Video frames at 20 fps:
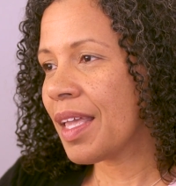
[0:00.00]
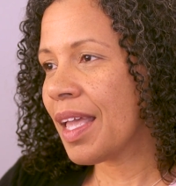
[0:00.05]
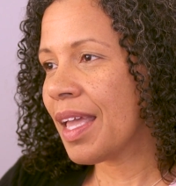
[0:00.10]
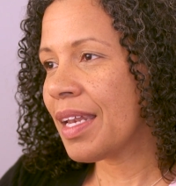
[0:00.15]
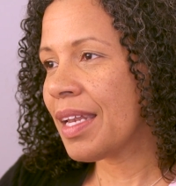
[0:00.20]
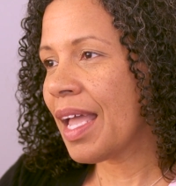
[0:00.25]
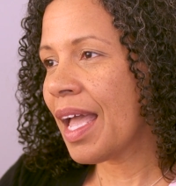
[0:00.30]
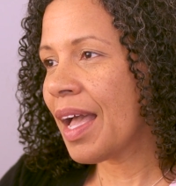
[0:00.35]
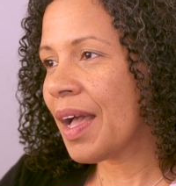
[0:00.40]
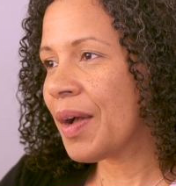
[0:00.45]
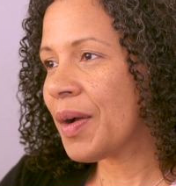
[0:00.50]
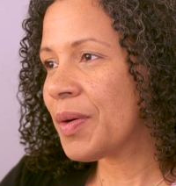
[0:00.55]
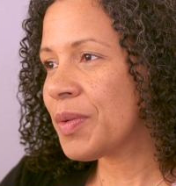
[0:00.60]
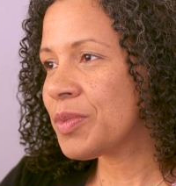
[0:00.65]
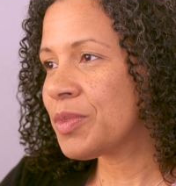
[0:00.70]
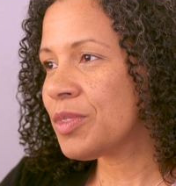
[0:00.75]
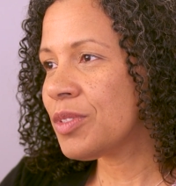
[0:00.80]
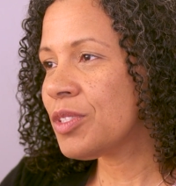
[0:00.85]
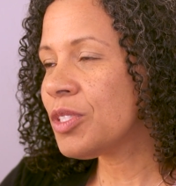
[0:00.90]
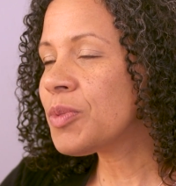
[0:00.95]
and how
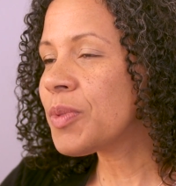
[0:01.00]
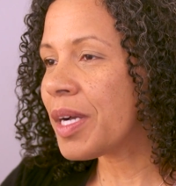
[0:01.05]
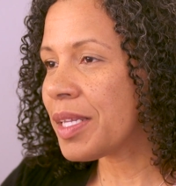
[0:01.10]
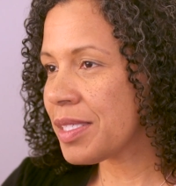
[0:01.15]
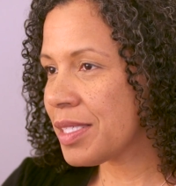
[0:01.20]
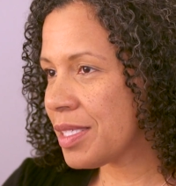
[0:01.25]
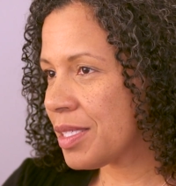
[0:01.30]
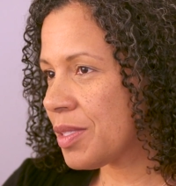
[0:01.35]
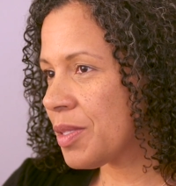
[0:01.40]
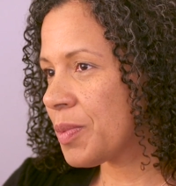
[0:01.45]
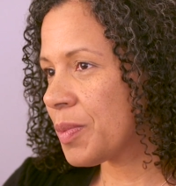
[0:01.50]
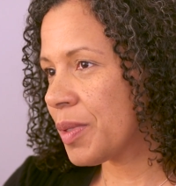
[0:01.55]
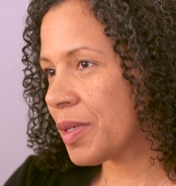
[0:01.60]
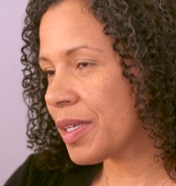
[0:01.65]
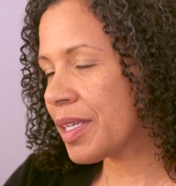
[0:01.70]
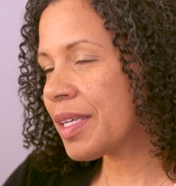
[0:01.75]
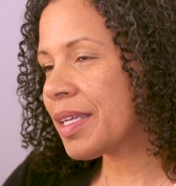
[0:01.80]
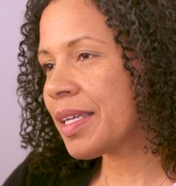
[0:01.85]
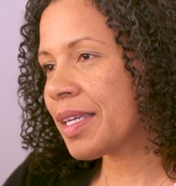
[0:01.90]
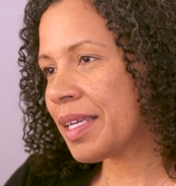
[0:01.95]
nuanced the
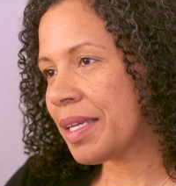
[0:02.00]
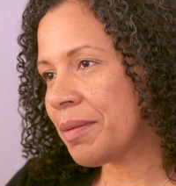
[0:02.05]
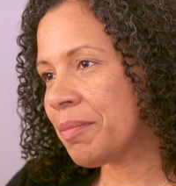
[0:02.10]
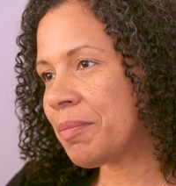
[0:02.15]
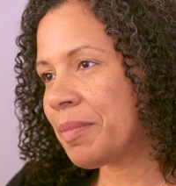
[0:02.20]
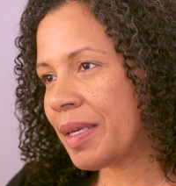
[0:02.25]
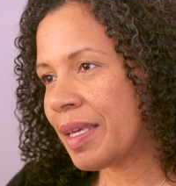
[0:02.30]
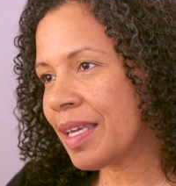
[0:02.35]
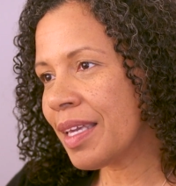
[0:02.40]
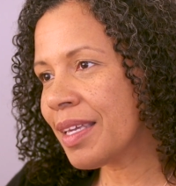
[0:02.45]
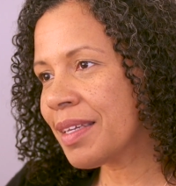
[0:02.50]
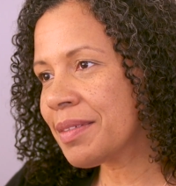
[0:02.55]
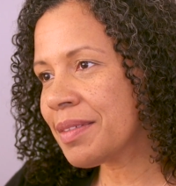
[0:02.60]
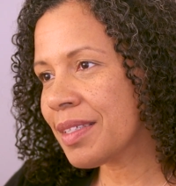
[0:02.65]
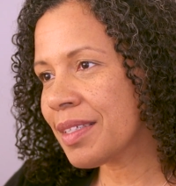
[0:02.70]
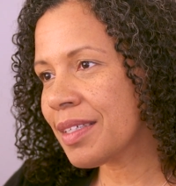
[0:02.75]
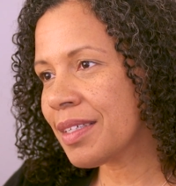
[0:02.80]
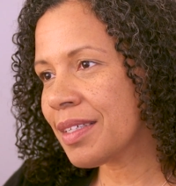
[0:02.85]
work can be.